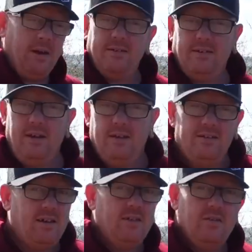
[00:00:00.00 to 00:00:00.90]
as it
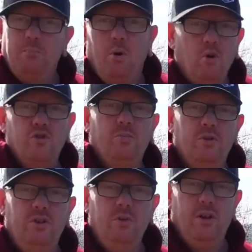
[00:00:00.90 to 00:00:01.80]
is, as a
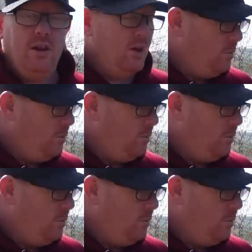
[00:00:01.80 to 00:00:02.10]
portable unit,